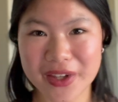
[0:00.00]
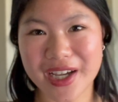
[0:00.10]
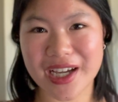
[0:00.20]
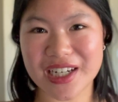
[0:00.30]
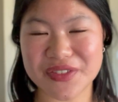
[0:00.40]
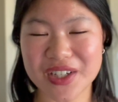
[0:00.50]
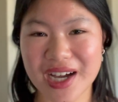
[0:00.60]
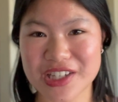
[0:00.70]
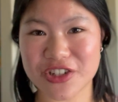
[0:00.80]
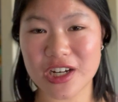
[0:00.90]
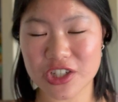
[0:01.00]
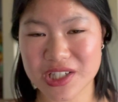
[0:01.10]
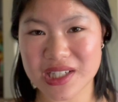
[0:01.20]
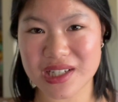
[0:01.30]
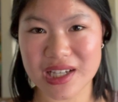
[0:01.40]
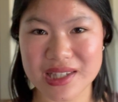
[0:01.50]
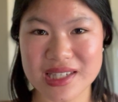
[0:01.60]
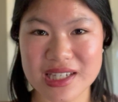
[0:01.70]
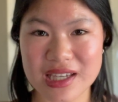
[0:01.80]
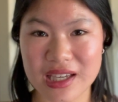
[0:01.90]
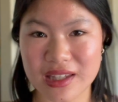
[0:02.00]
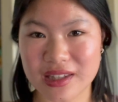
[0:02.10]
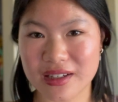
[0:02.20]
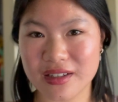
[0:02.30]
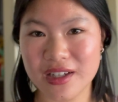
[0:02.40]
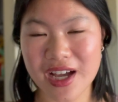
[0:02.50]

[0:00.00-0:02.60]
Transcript: Again, if you guys are interested in seeing the